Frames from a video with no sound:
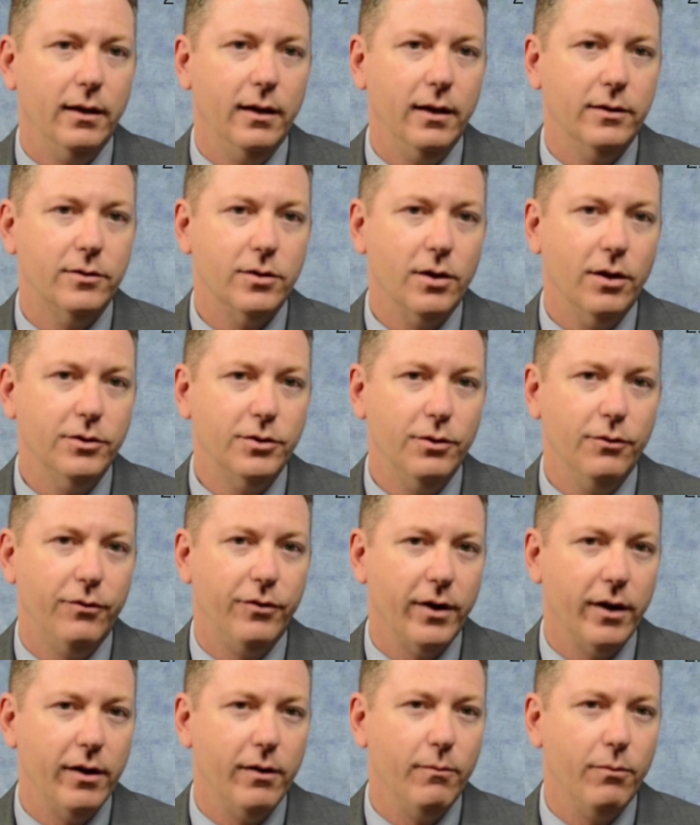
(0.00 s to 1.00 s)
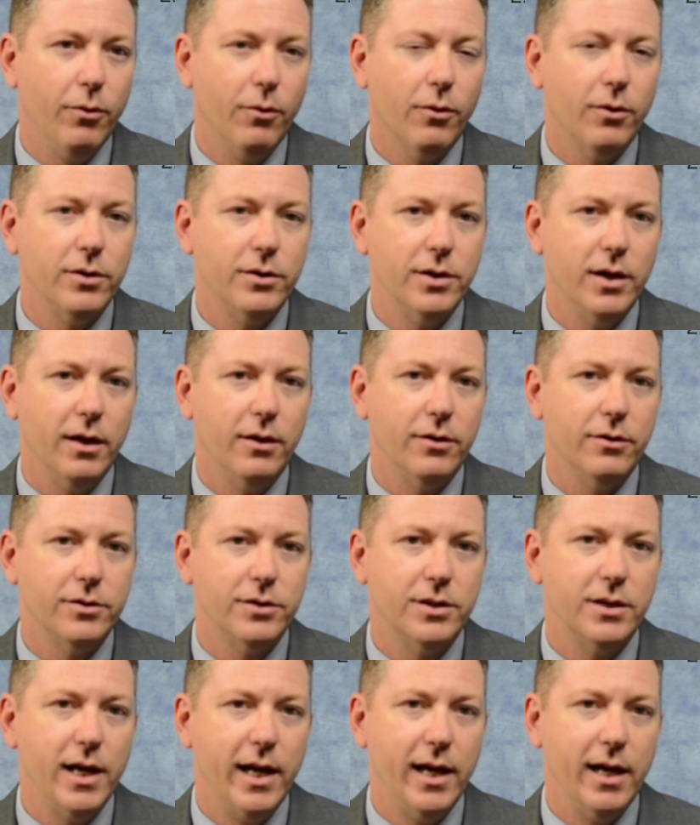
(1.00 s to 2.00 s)
It's also very important to
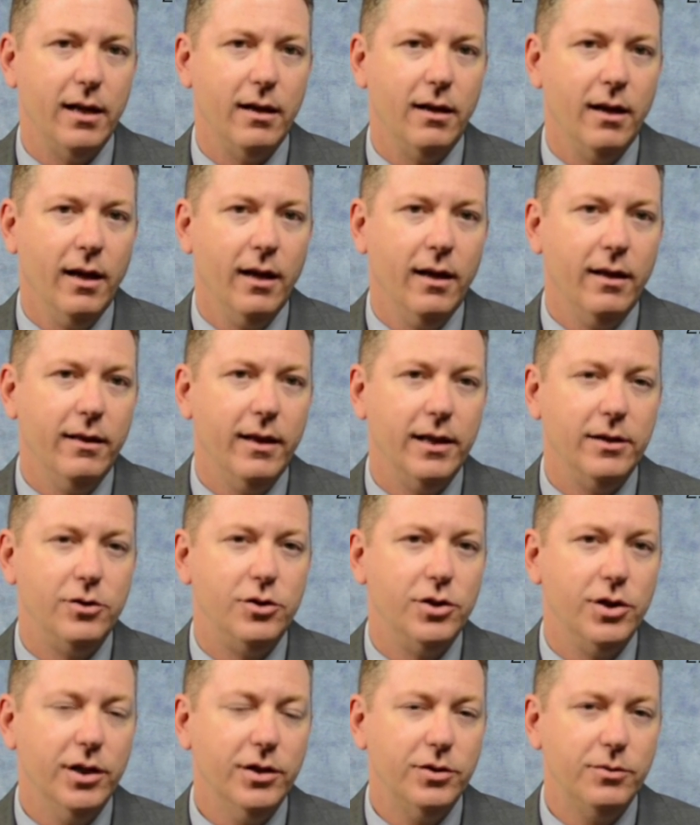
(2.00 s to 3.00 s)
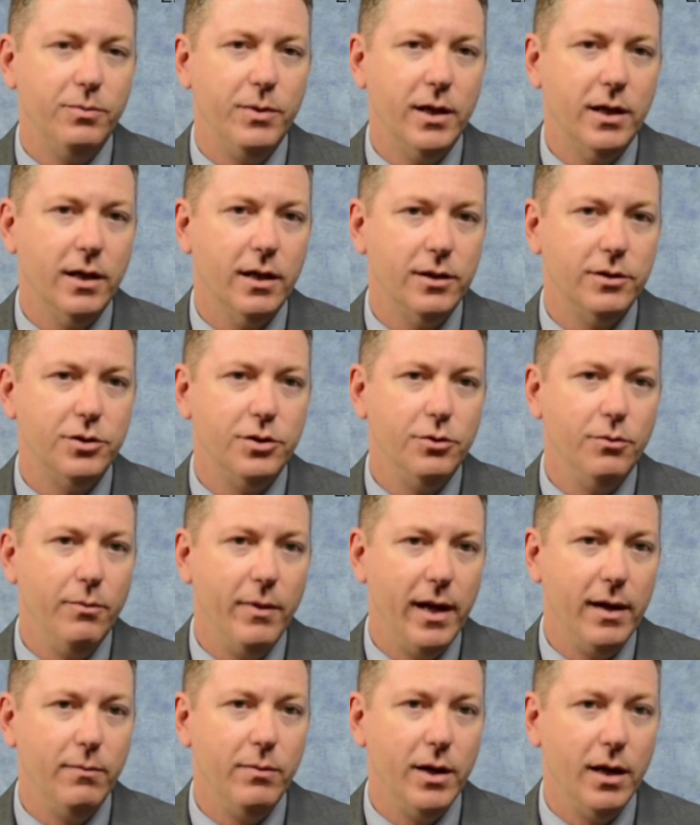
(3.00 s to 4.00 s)
understand that just because you
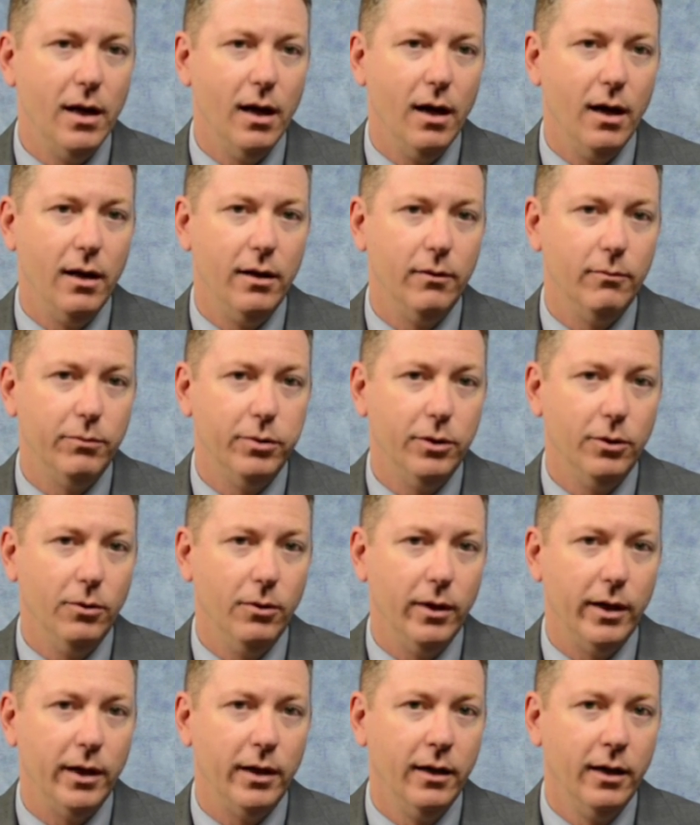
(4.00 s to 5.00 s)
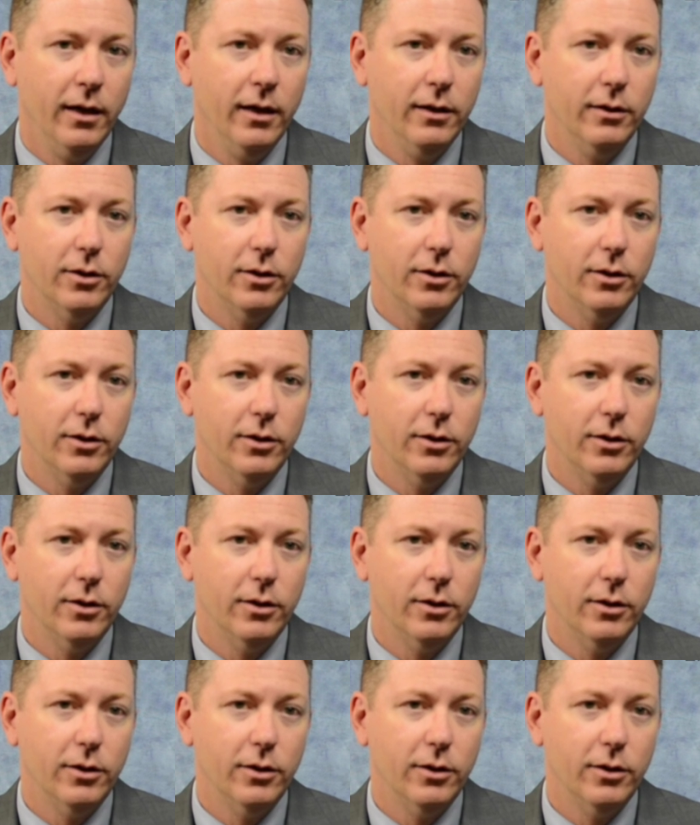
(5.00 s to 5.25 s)
may be unemployed,